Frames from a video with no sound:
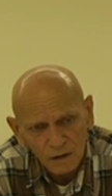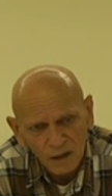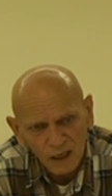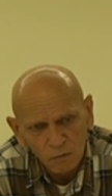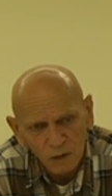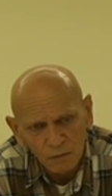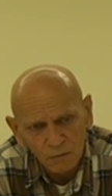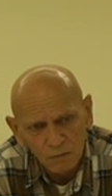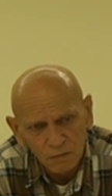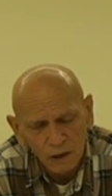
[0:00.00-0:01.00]
they had
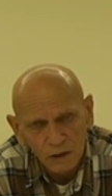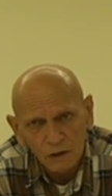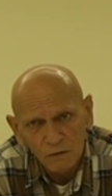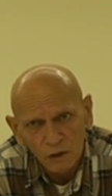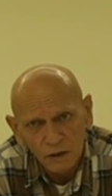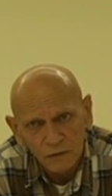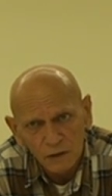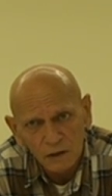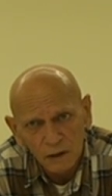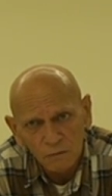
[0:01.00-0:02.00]
one broken rifle
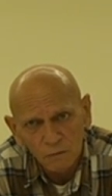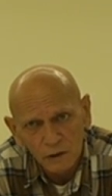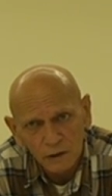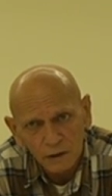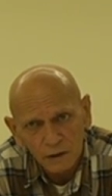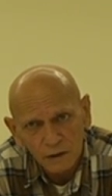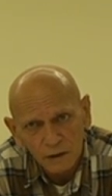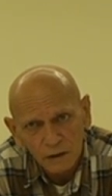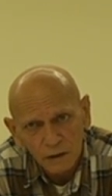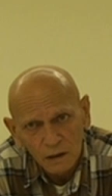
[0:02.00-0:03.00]
that didn't work.
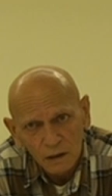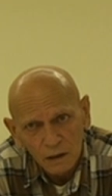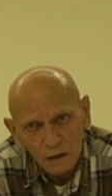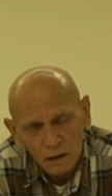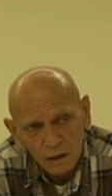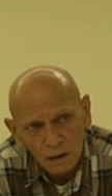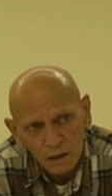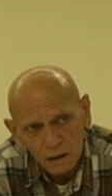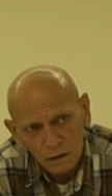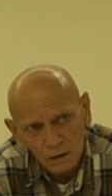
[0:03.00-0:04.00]

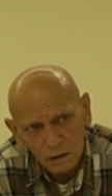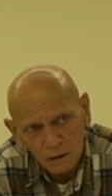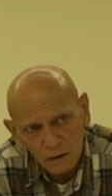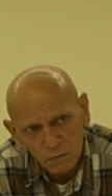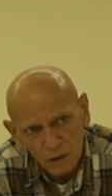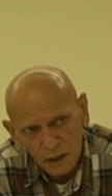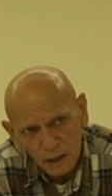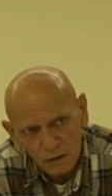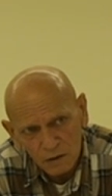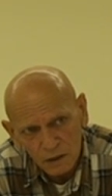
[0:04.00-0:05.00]
And this bloke,
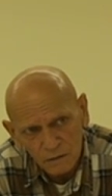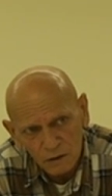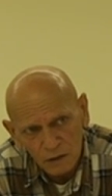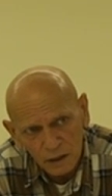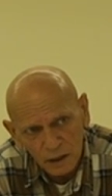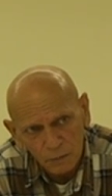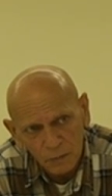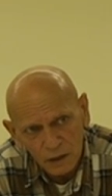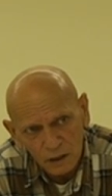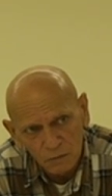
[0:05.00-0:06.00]
he was living like a
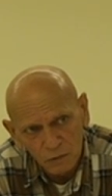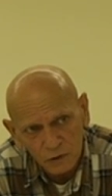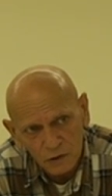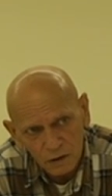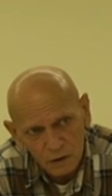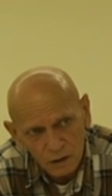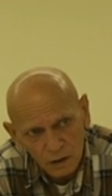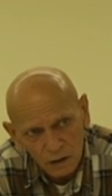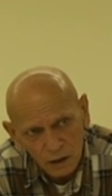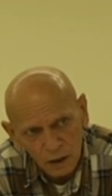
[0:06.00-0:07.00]
hippie in the bush,
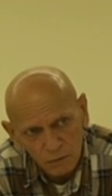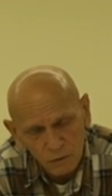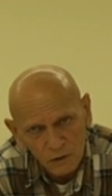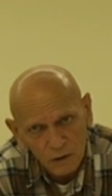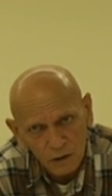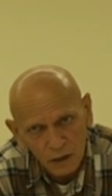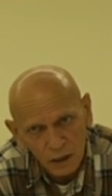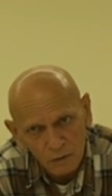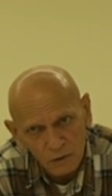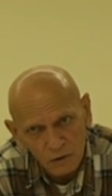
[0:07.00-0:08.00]
and he was
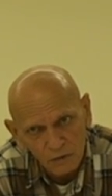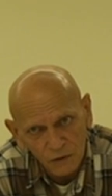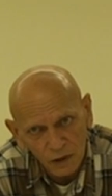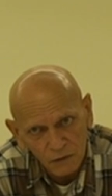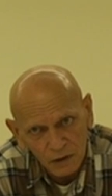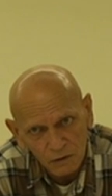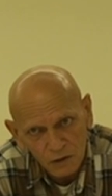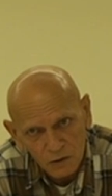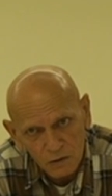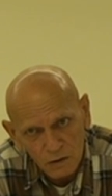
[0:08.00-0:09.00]
a 500
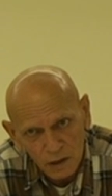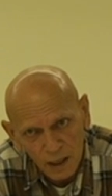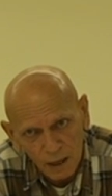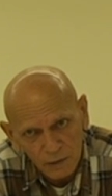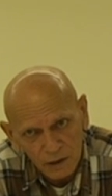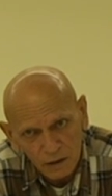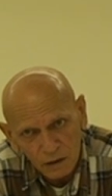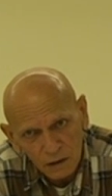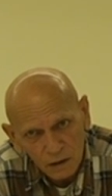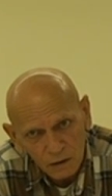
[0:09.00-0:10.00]
strong army
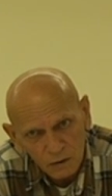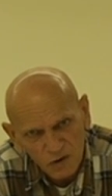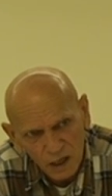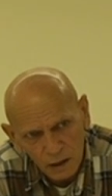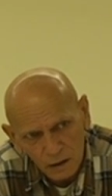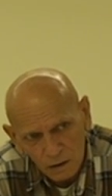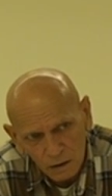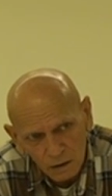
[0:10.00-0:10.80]
training.